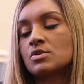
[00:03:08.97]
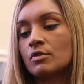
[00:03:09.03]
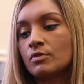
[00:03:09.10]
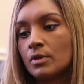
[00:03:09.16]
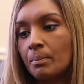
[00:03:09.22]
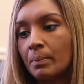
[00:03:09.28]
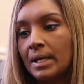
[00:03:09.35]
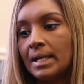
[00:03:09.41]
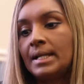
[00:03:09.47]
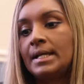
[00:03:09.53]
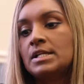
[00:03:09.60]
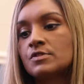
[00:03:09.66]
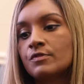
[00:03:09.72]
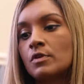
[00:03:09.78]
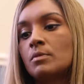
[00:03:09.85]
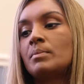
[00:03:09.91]
So the
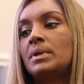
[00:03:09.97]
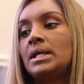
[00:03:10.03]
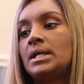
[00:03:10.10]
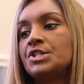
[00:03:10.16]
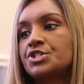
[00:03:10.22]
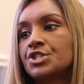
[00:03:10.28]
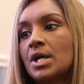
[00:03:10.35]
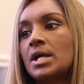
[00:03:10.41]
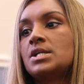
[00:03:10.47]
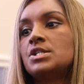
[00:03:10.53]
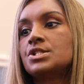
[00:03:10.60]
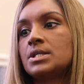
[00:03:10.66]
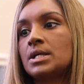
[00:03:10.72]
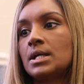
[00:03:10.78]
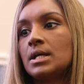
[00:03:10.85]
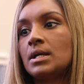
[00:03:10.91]
police, for me,
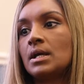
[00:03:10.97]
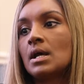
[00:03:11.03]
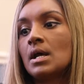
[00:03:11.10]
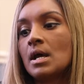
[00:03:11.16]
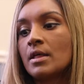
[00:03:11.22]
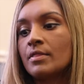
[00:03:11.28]
changing